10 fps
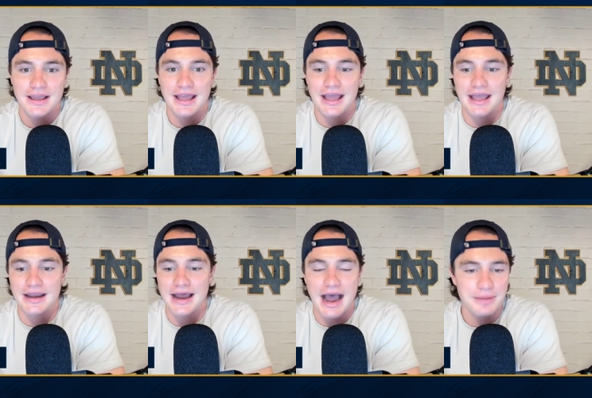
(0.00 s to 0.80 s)

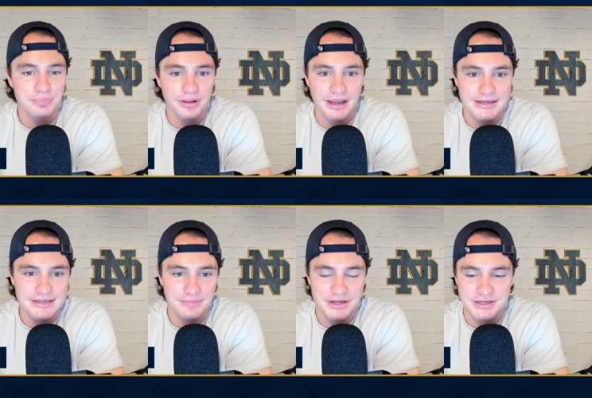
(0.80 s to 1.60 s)
And I played, as
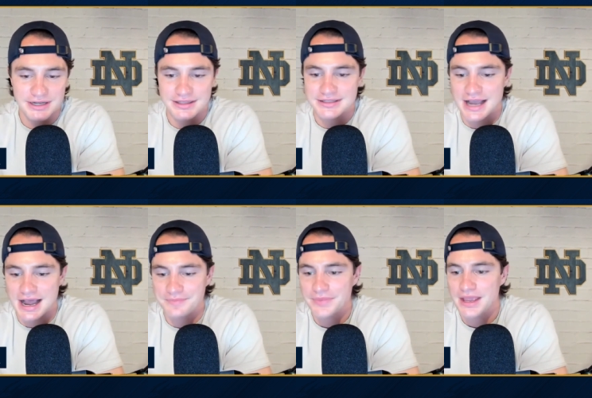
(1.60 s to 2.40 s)
I mentioned at the
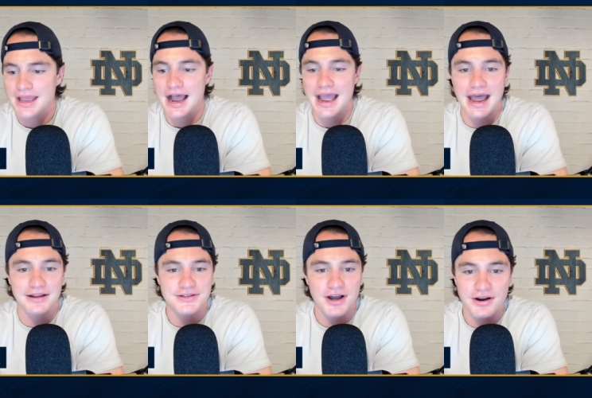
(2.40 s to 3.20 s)
top. I had a
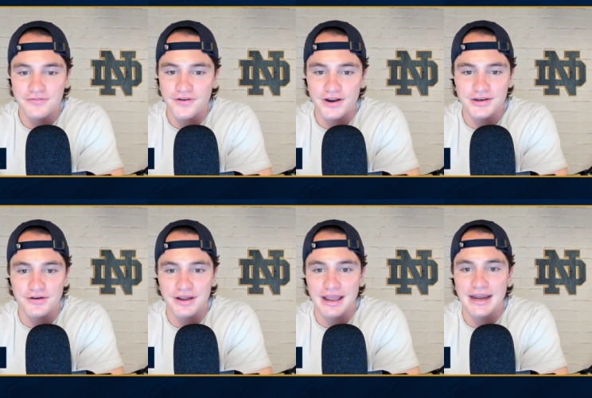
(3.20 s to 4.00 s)
ton of fun
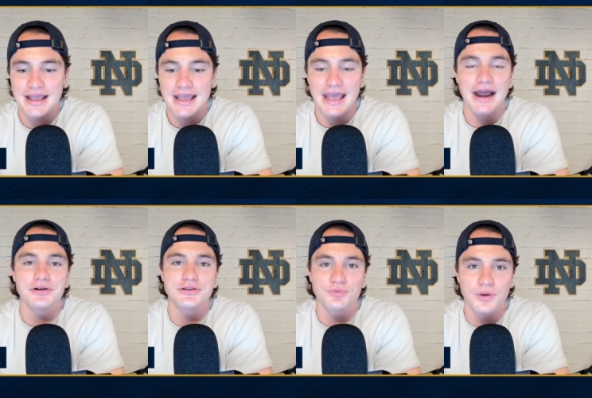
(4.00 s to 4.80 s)
doing it, and I
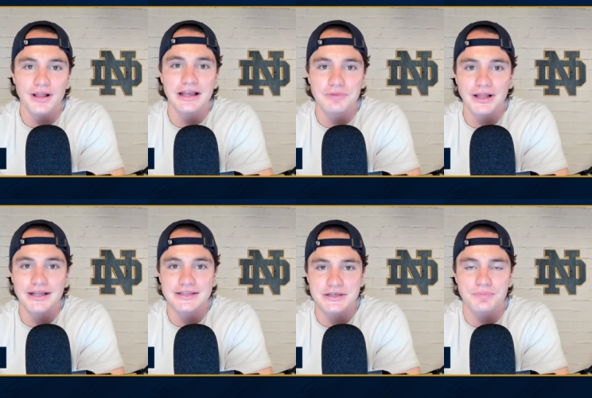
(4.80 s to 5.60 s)
was really, really
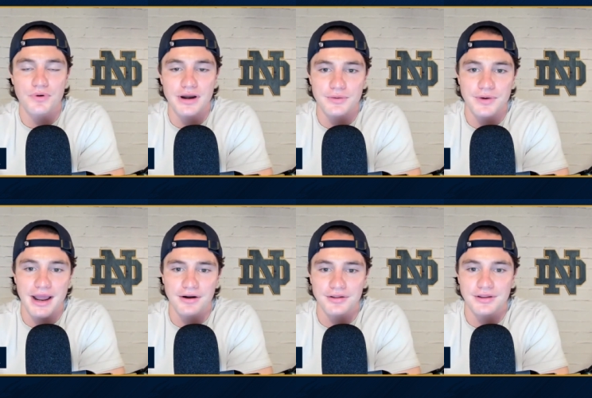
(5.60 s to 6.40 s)
disappointed when I heard the